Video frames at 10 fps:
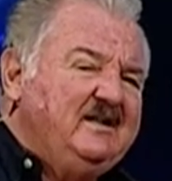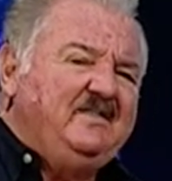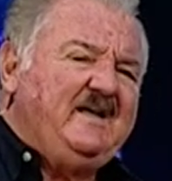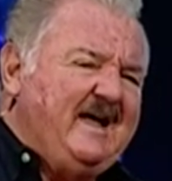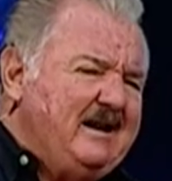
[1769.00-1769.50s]

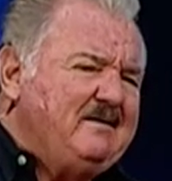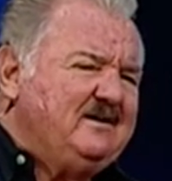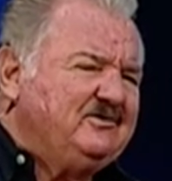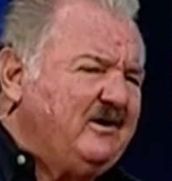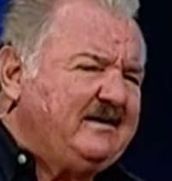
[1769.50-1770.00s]
the enemy
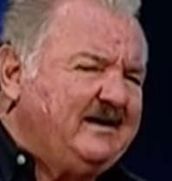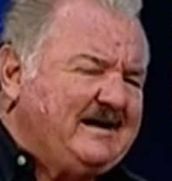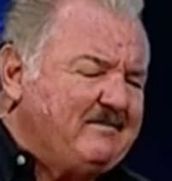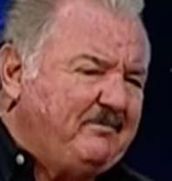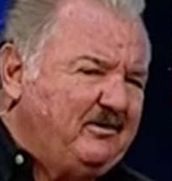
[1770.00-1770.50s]
is not going to
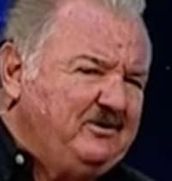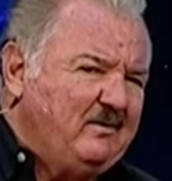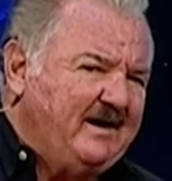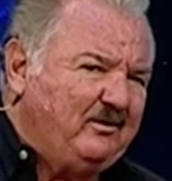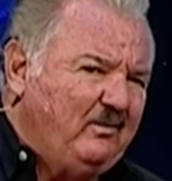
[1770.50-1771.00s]
come upon
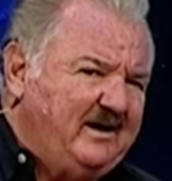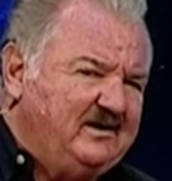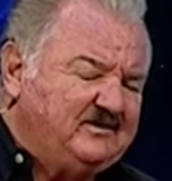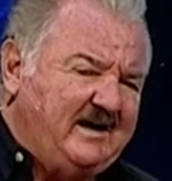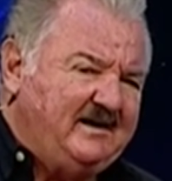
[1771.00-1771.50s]
you
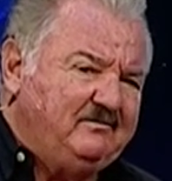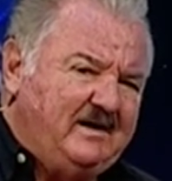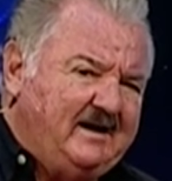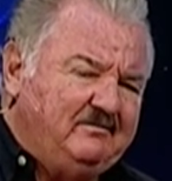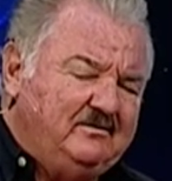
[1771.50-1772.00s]
unawares and,
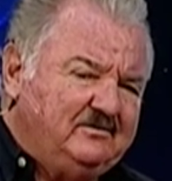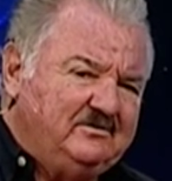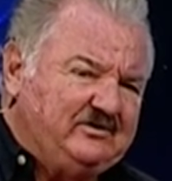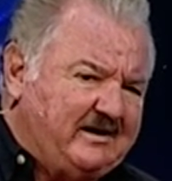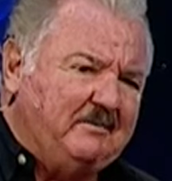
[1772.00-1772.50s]
and
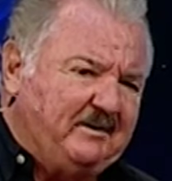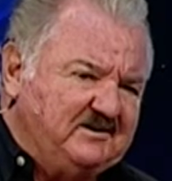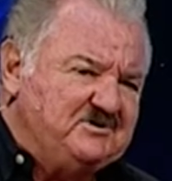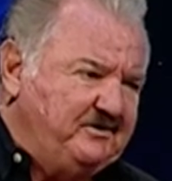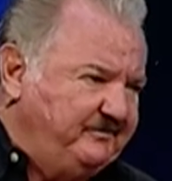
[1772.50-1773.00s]
sucker
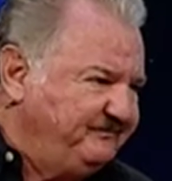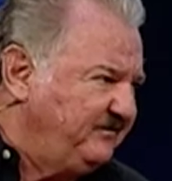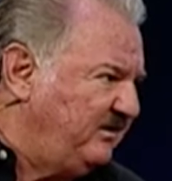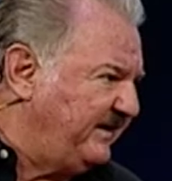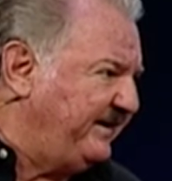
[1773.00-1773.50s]
punch you.
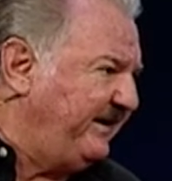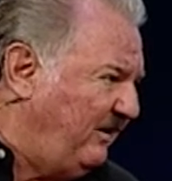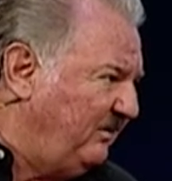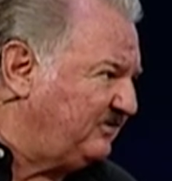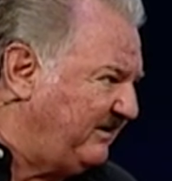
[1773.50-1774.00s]
You're going to
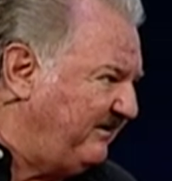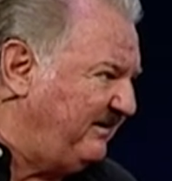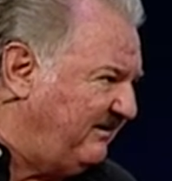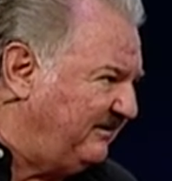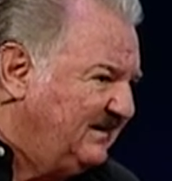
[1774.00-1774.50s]
know what's
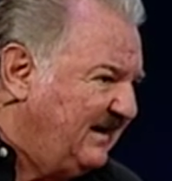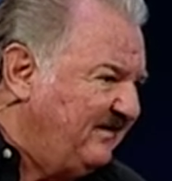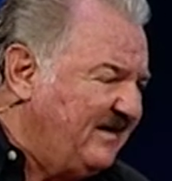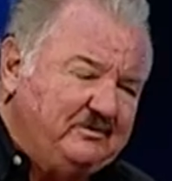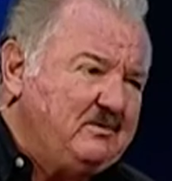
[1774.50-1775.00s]
going on.
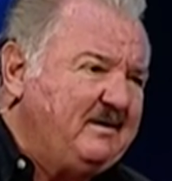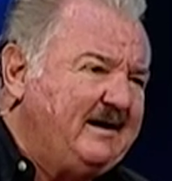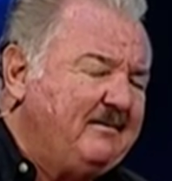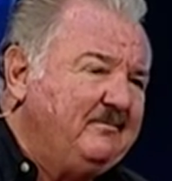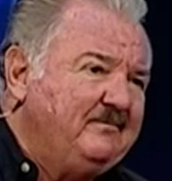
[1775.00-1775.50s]
And then you
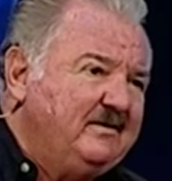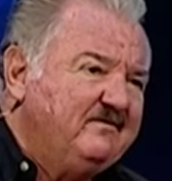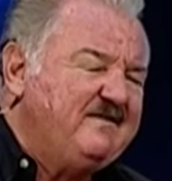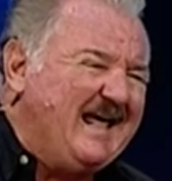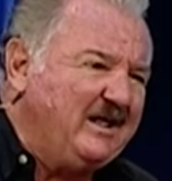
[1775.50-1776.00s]
become
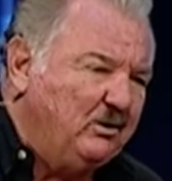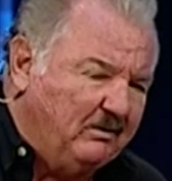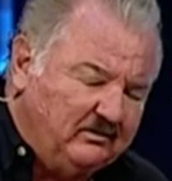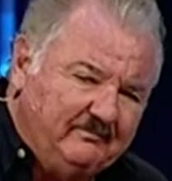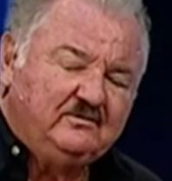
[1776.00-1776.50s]

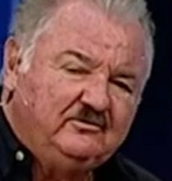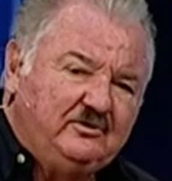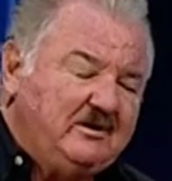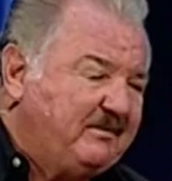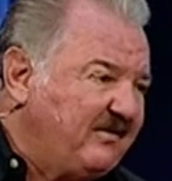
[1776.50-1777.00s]
valuable
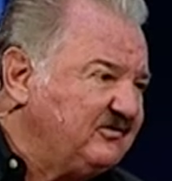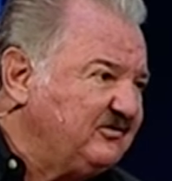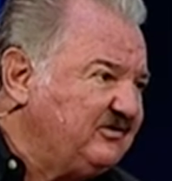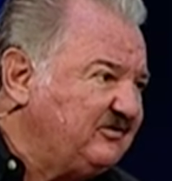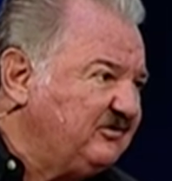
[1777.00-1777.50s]
to your brothers
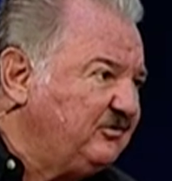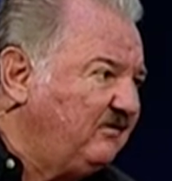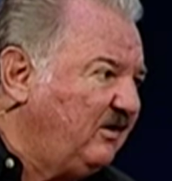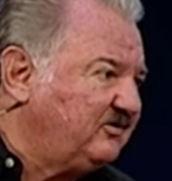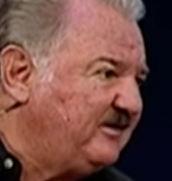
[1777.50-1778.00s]
and sisters who
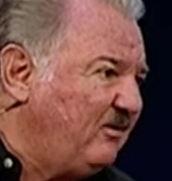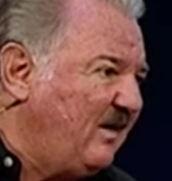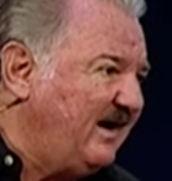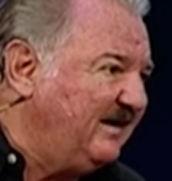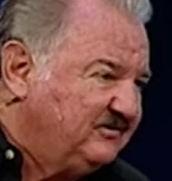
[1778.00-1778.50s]
have lost their
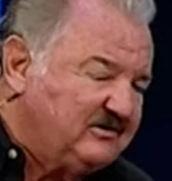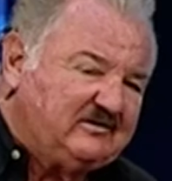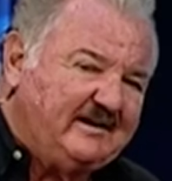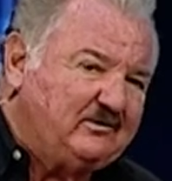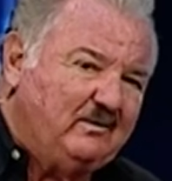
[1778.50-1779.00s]
way.
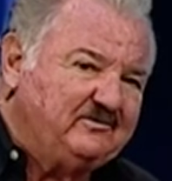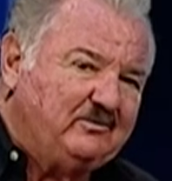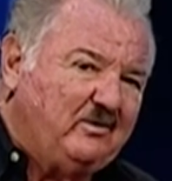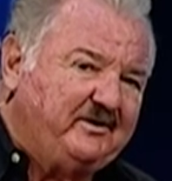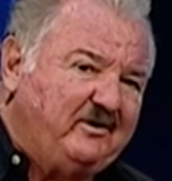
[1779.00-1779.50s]
Just like the ones
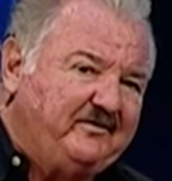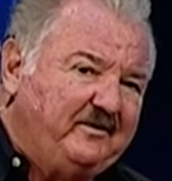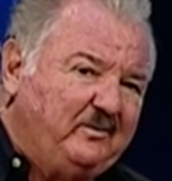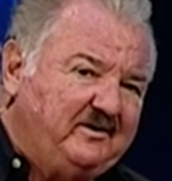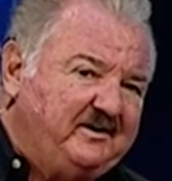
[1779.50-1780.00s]
that wandered off in
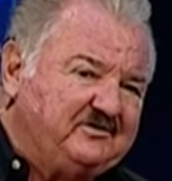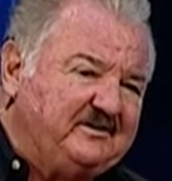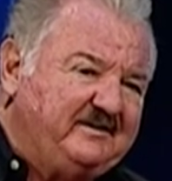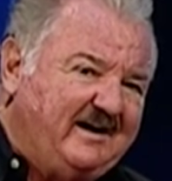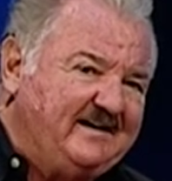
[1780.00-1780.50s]
the wilderness
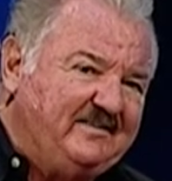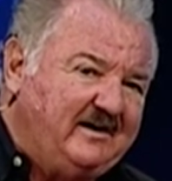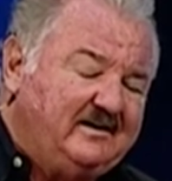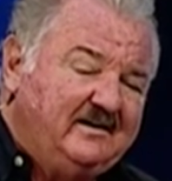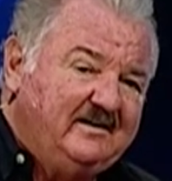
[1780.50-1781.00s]
and died
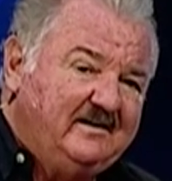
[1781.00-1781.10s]
there,